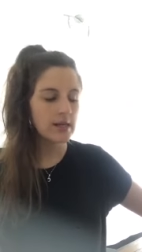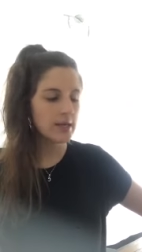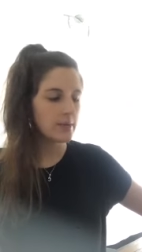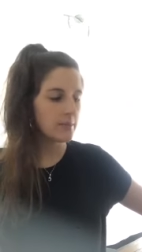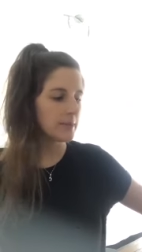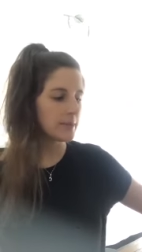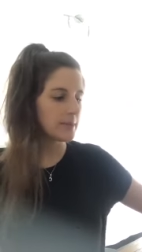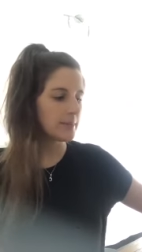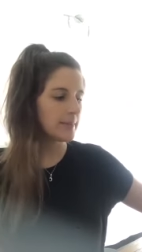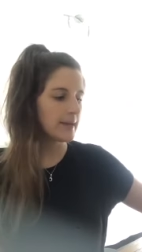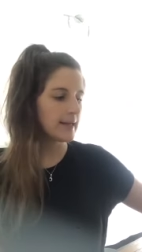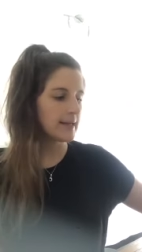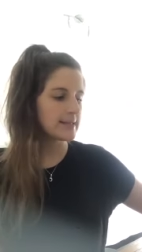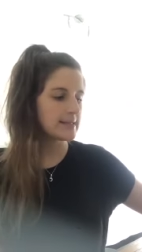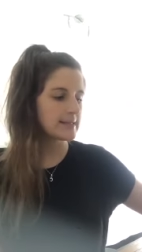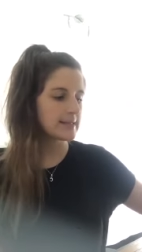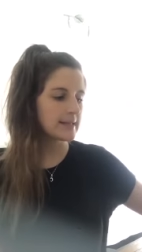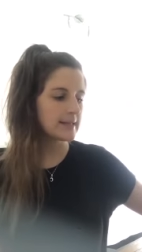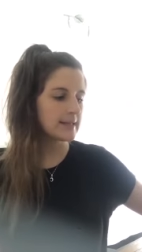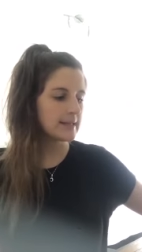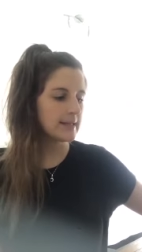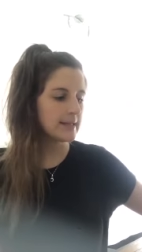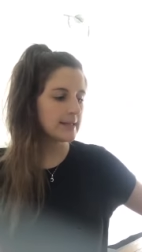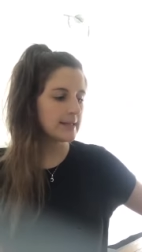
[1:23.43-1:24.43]
but
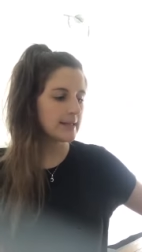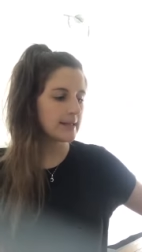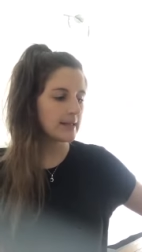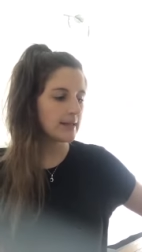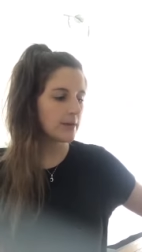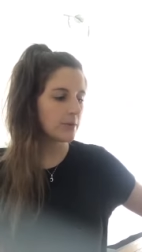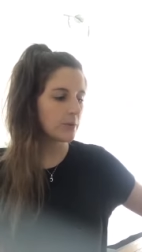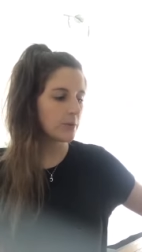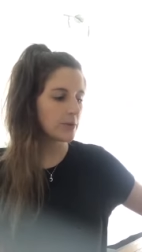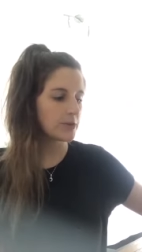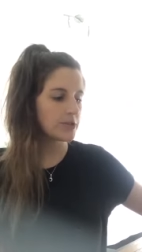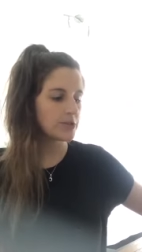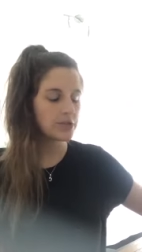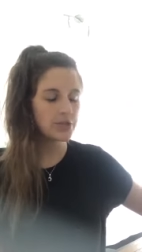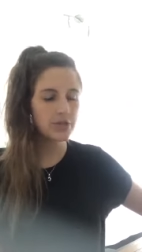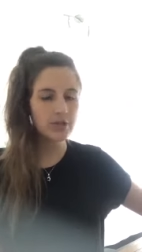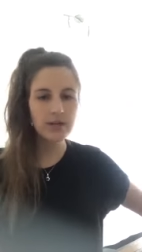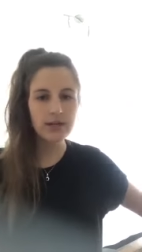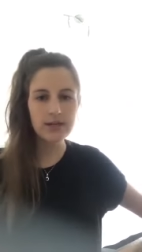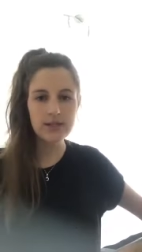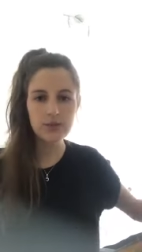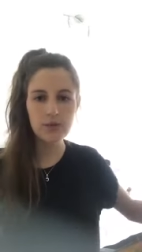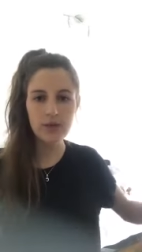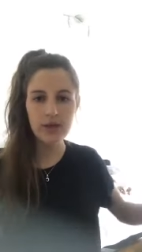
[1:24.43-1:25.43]
basically what you
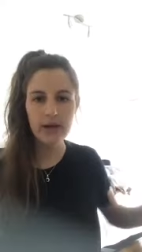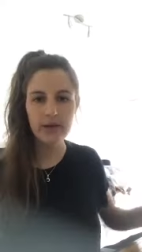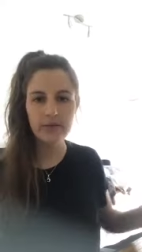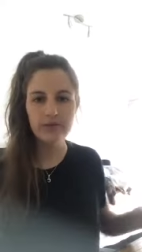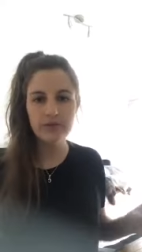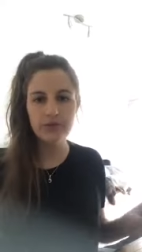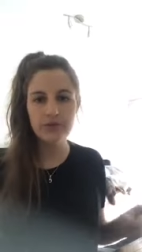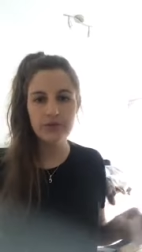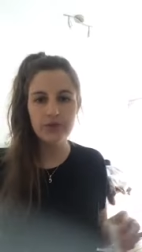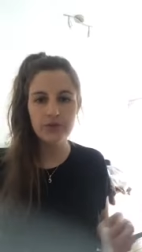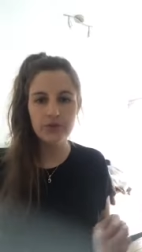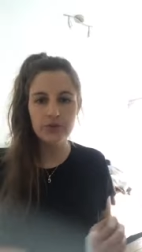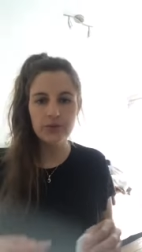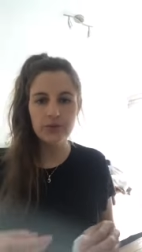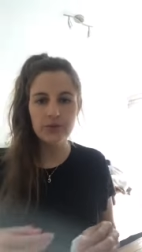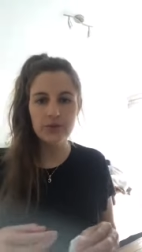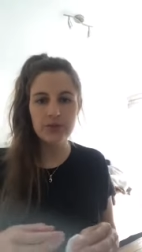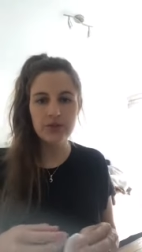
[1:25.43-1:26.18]
guys will have to do